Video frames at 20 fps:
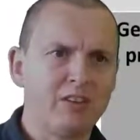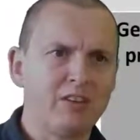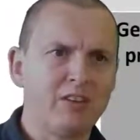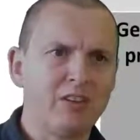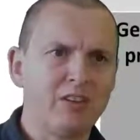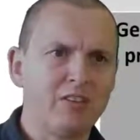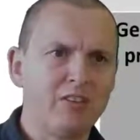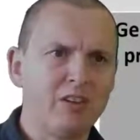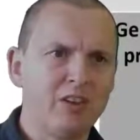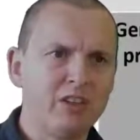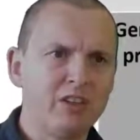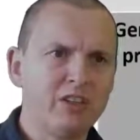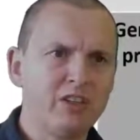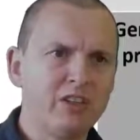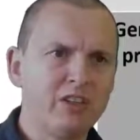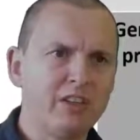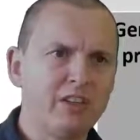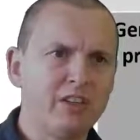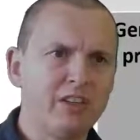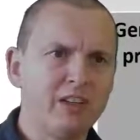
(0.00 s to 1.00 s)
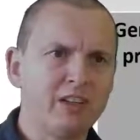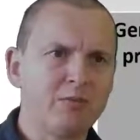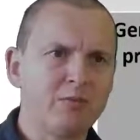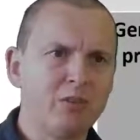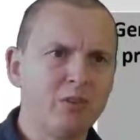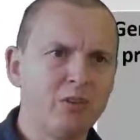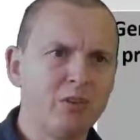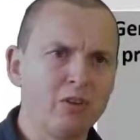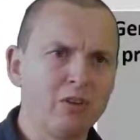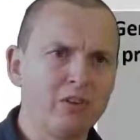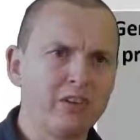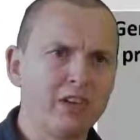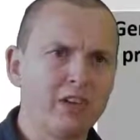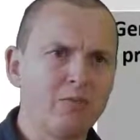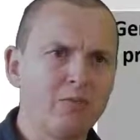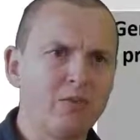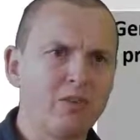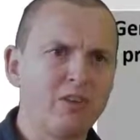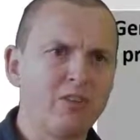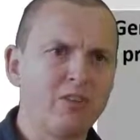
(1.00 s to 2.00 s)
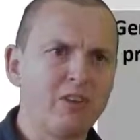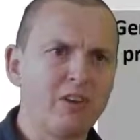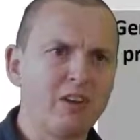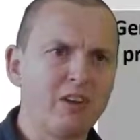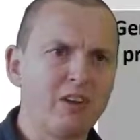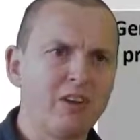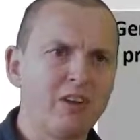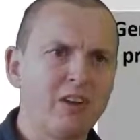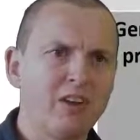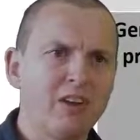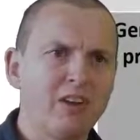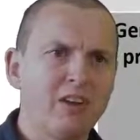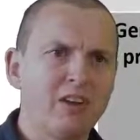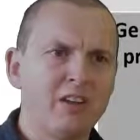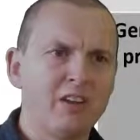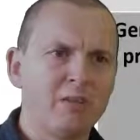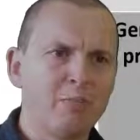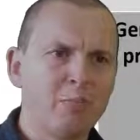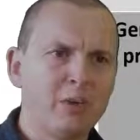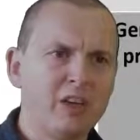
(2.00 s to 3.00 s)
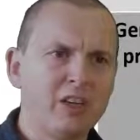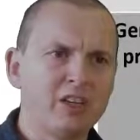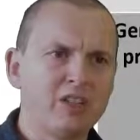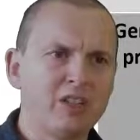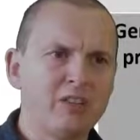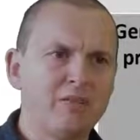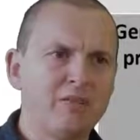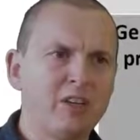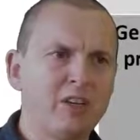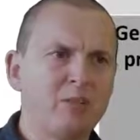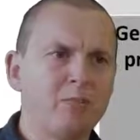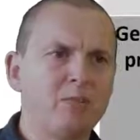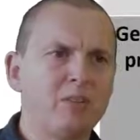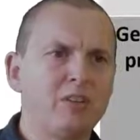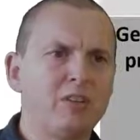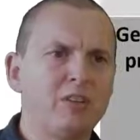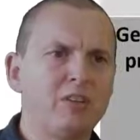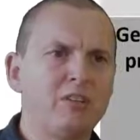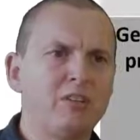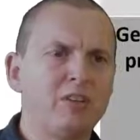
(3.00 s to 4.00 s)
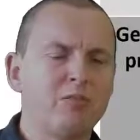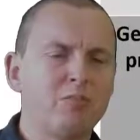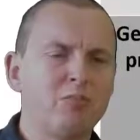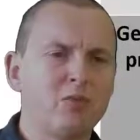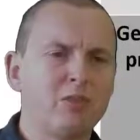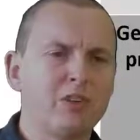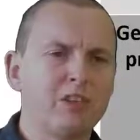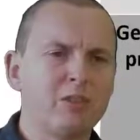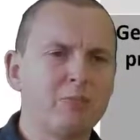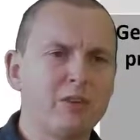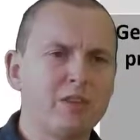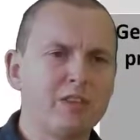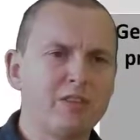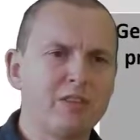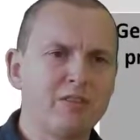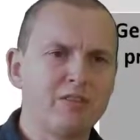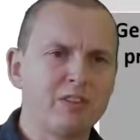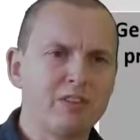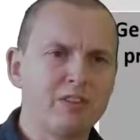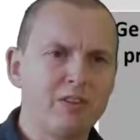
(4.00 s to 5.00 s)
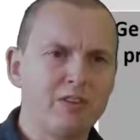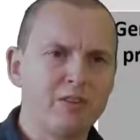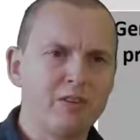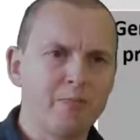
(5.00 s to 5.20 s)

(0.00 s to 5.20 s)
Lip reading: It's larger, it takes longer time to design, package development is more expensive, etc.